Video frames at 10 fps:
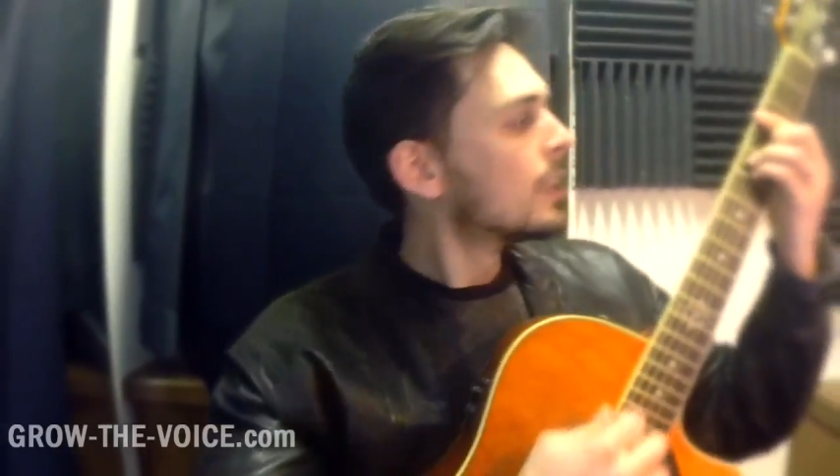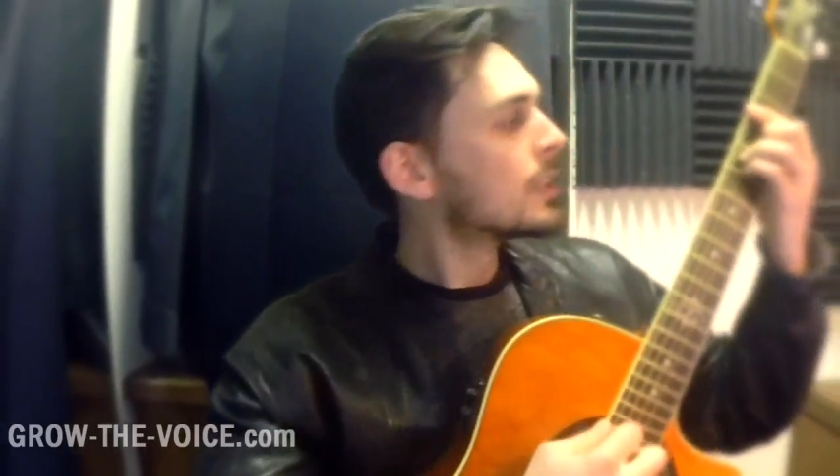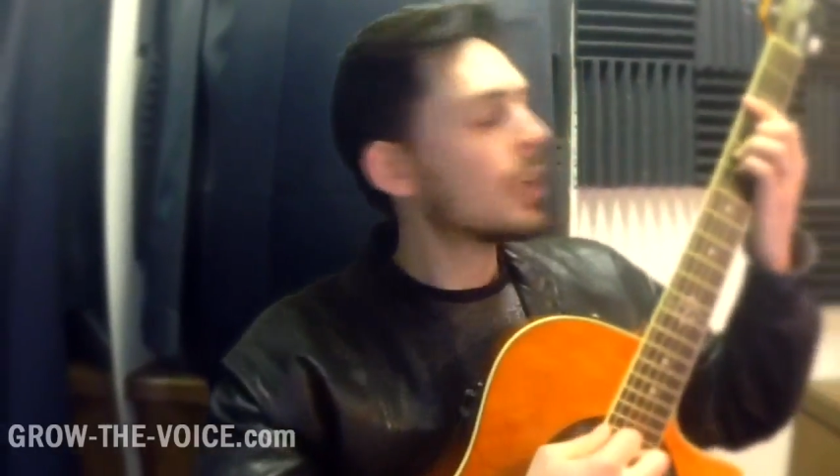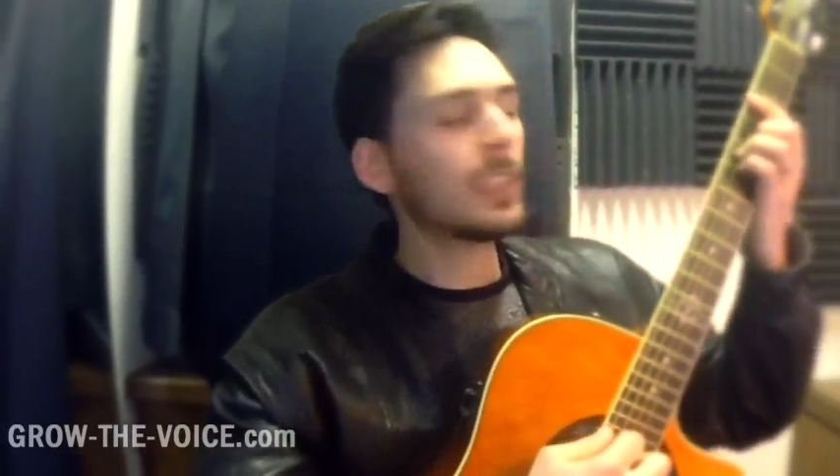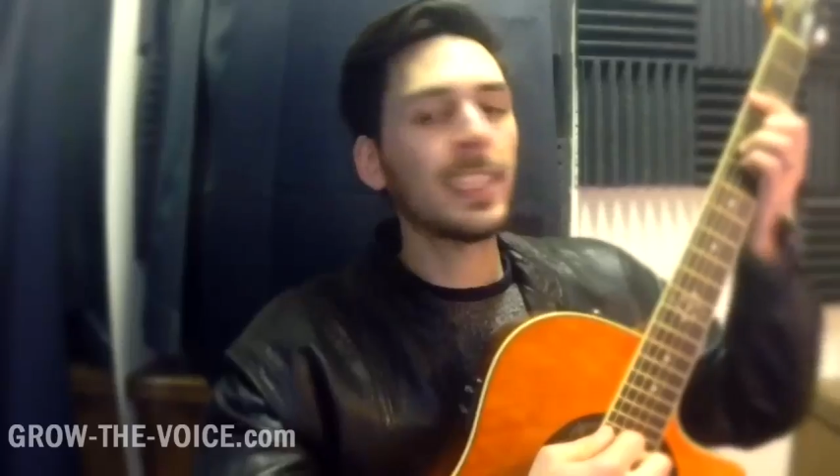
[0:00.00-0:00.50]

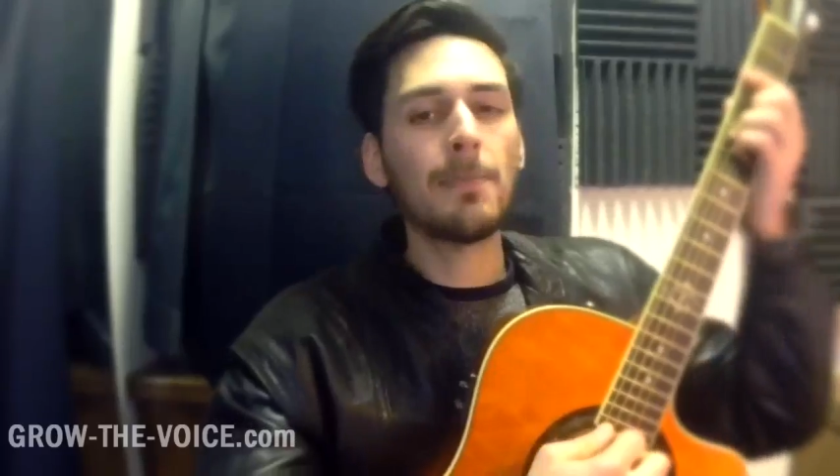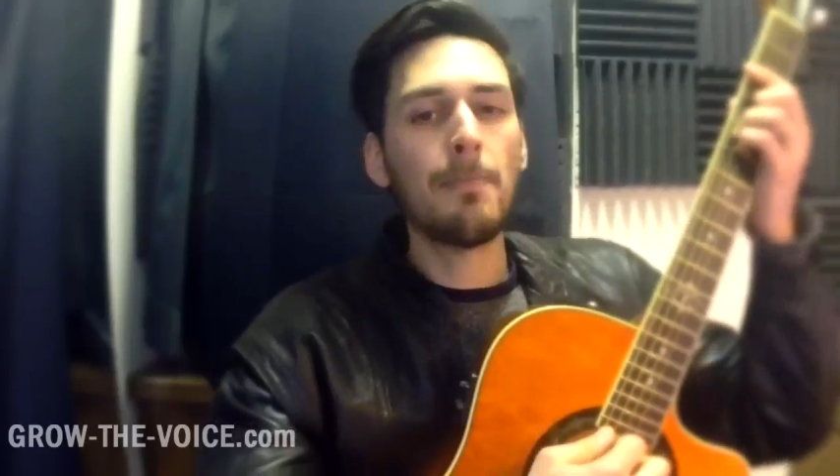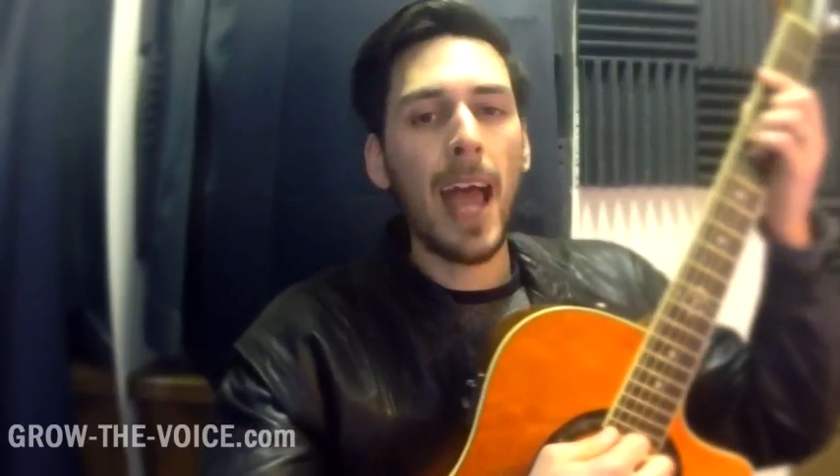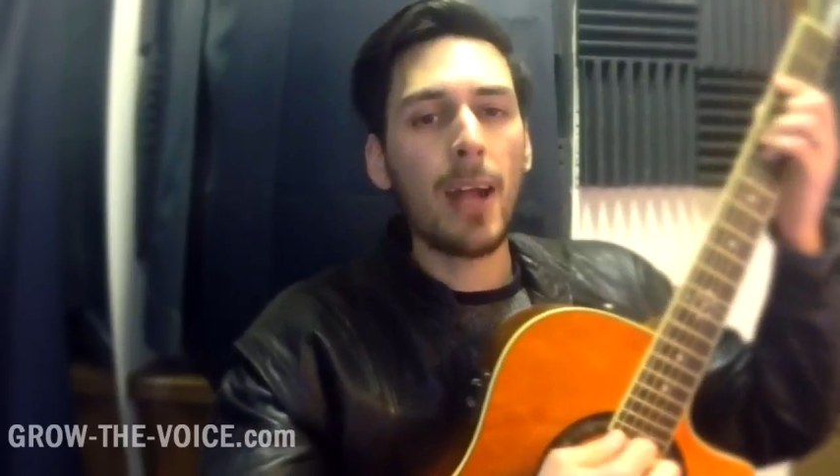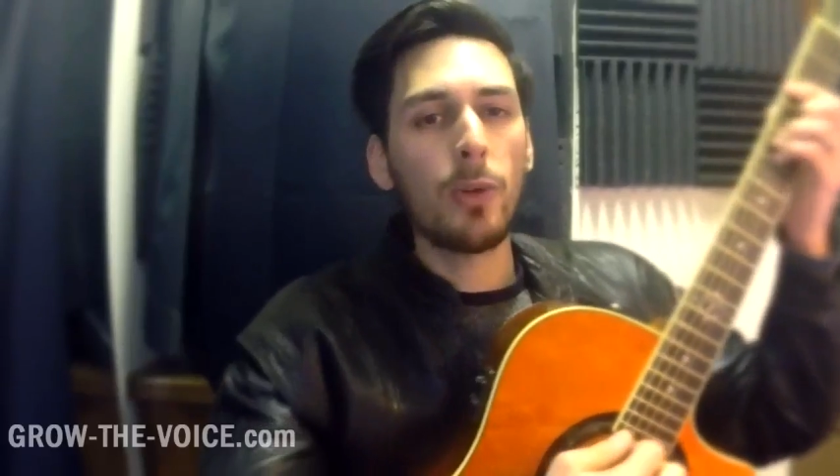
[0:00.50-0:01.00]
So it doesn't
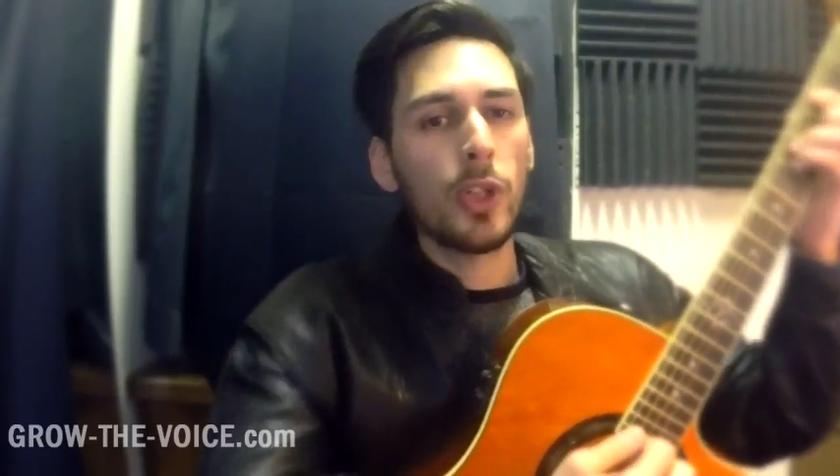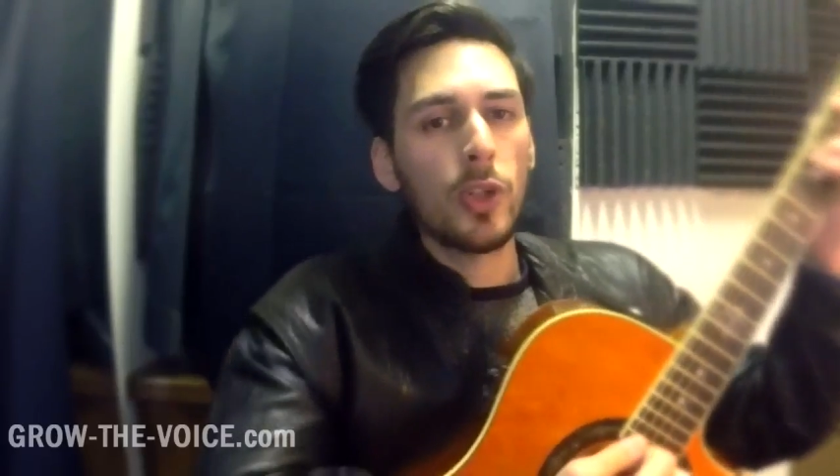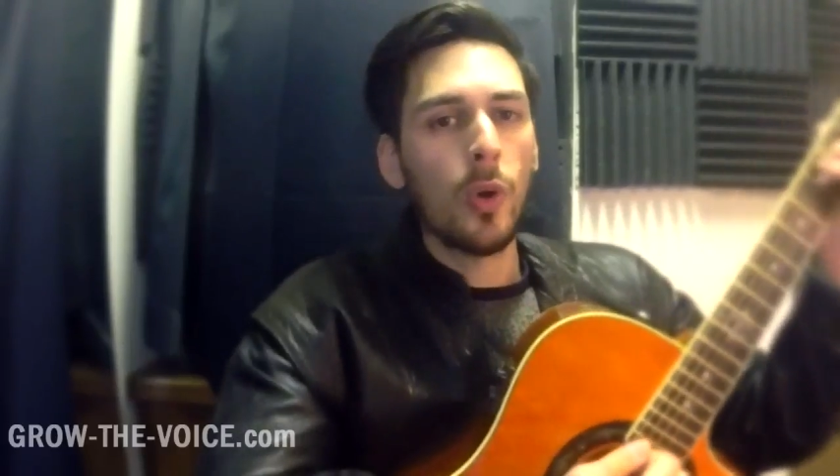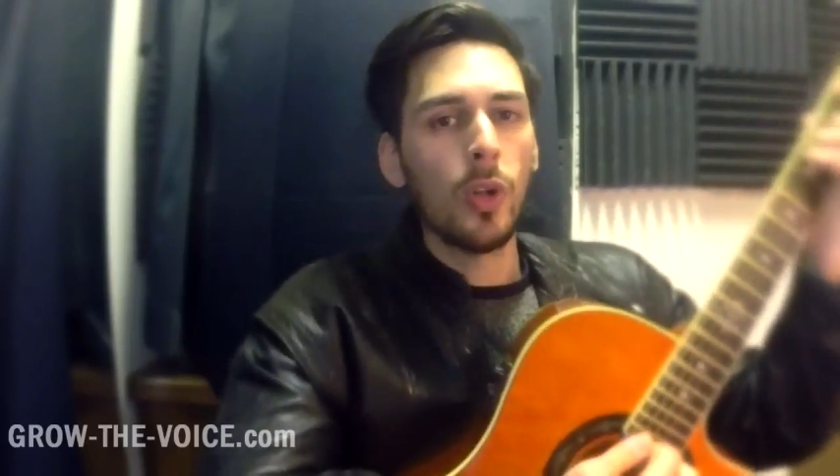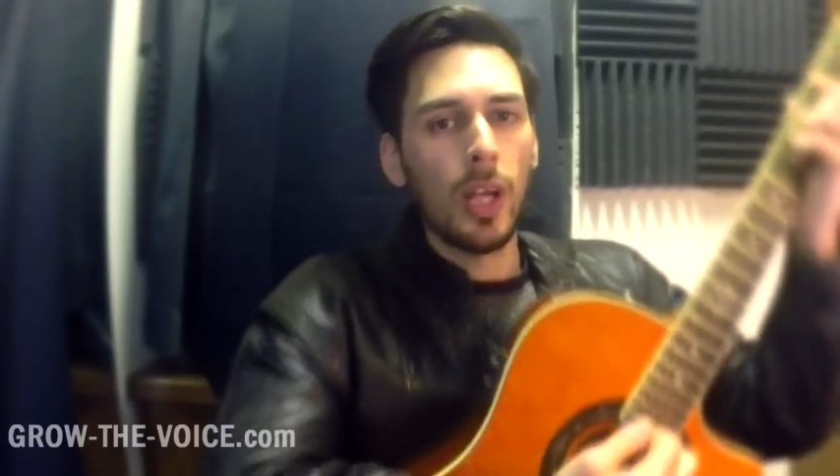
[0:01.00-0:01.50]
matter what you
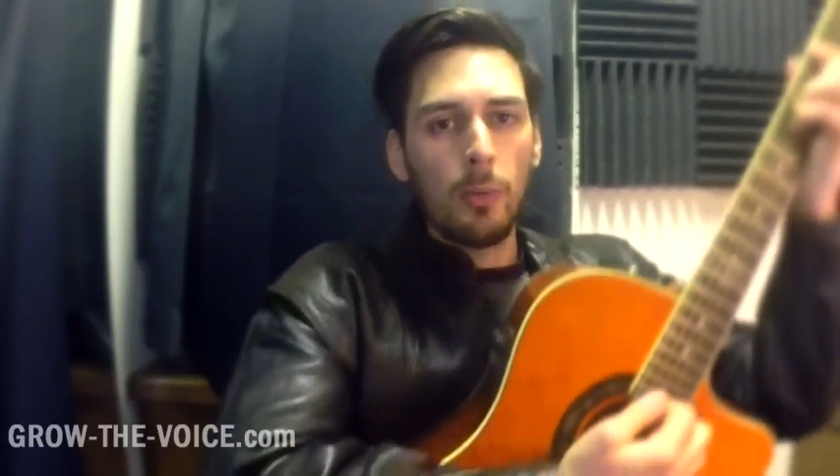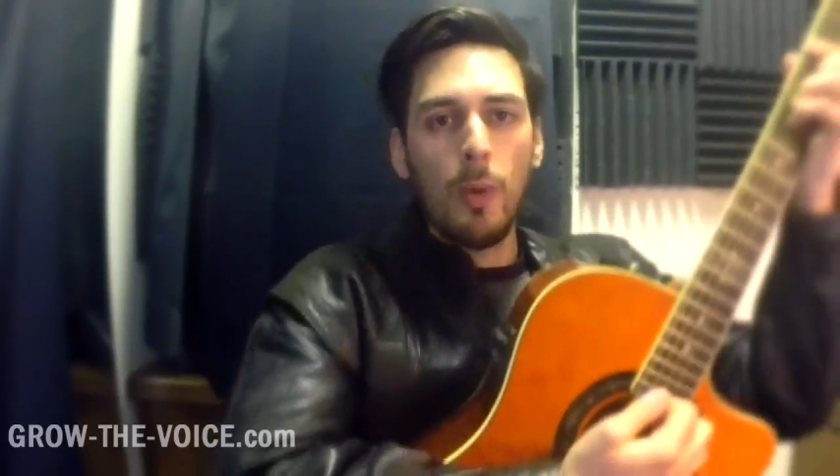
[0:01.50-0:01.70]
call it.